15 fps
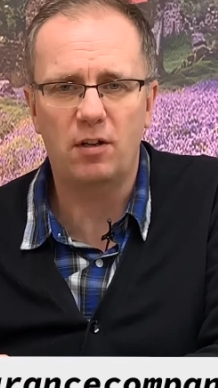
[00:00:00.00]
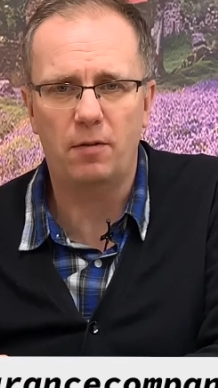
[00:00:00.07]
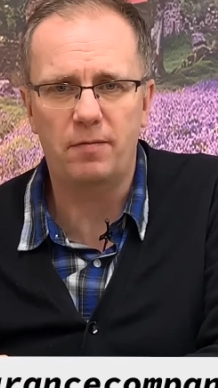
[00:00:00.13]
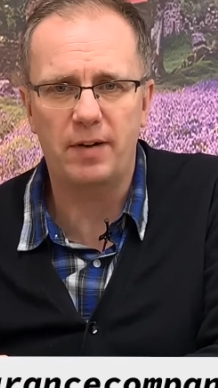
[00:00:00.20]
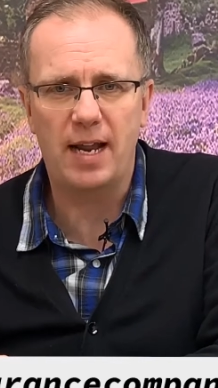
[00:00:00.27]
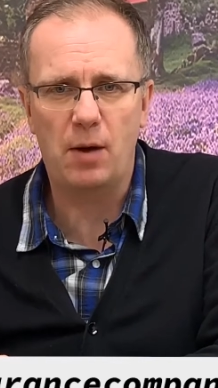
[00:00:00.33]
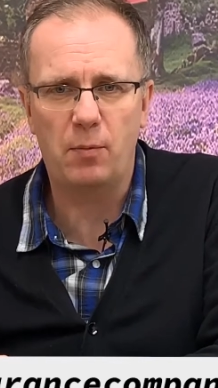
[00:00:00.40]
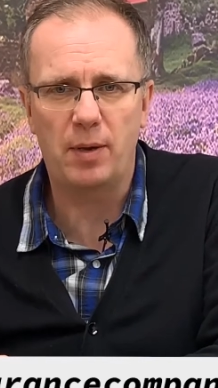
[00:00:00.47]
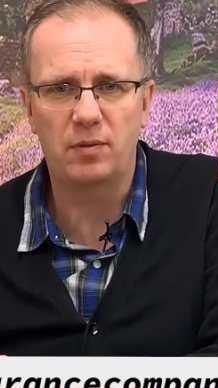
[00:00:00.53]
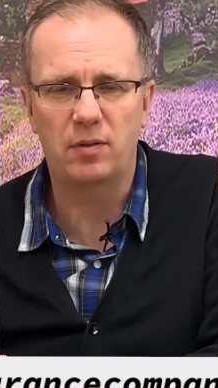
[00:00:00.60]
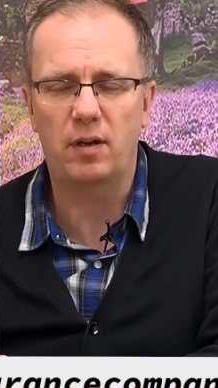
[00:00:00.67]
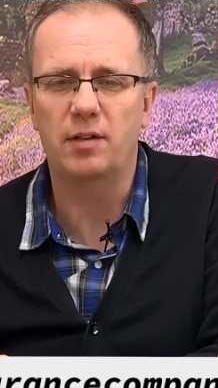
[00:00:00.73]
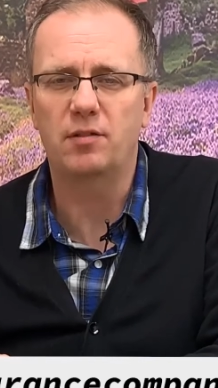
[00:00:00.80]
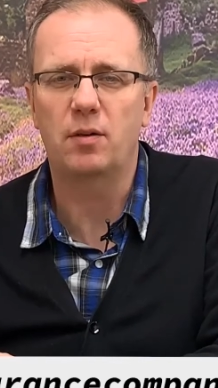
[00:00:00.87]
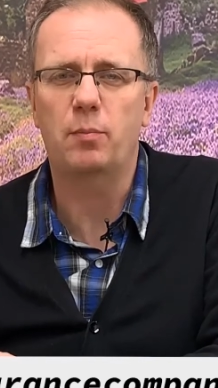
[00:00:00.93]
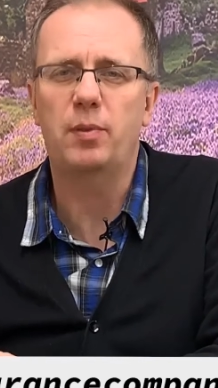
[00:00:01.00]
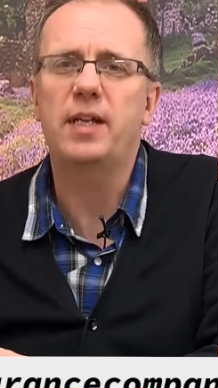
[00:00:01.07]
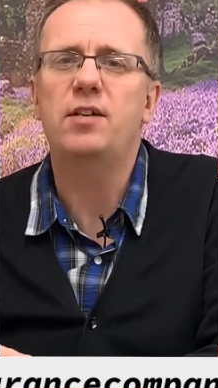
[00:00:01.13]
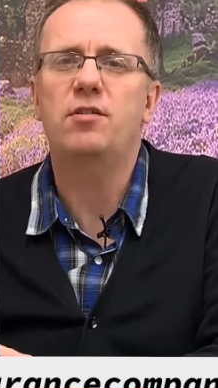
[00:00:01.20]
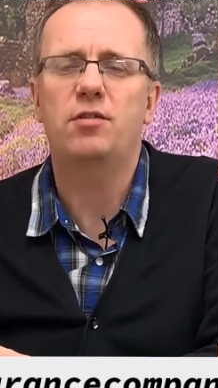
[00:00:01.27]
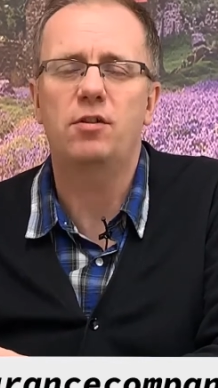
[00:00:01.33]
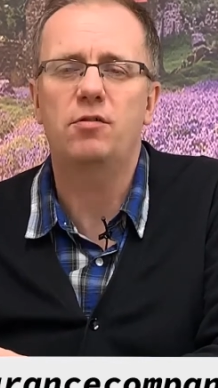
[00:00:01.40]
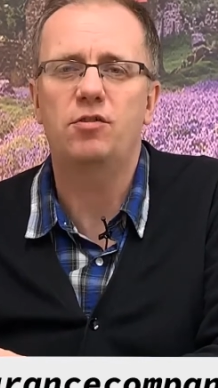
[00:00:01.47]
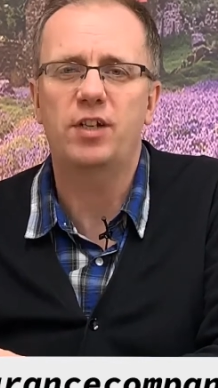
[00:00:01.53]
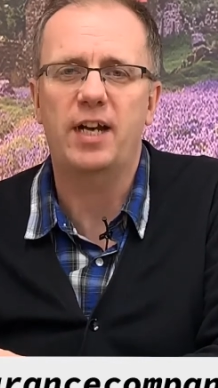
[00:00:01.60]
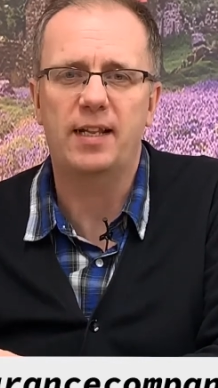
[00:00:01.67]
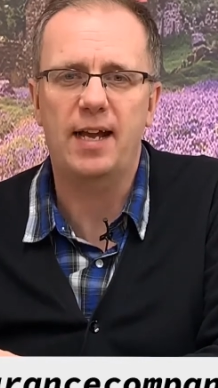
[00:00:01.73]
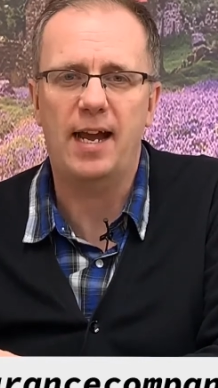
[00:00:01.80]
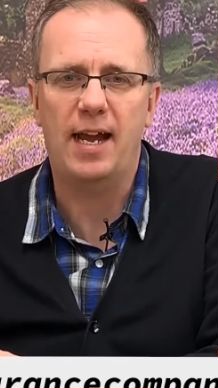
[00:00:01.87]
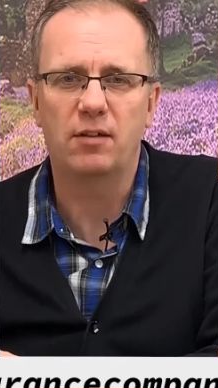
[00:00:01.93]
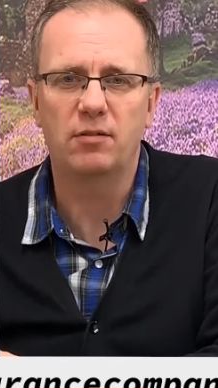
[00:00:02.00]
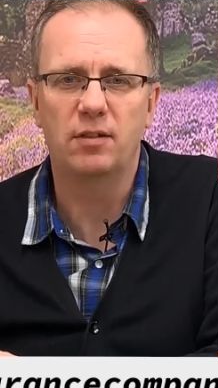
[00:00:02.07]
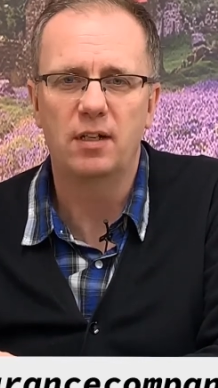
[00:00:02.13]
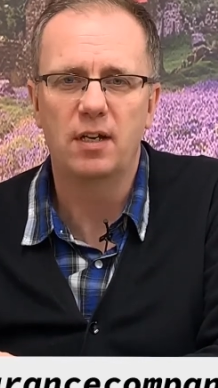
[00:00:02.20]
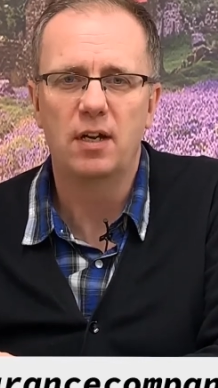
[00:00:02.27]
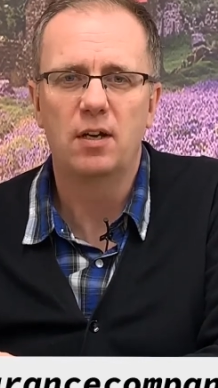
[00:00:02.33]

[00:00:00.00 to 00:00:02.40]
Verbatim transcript: offer on our website, so please do check that out.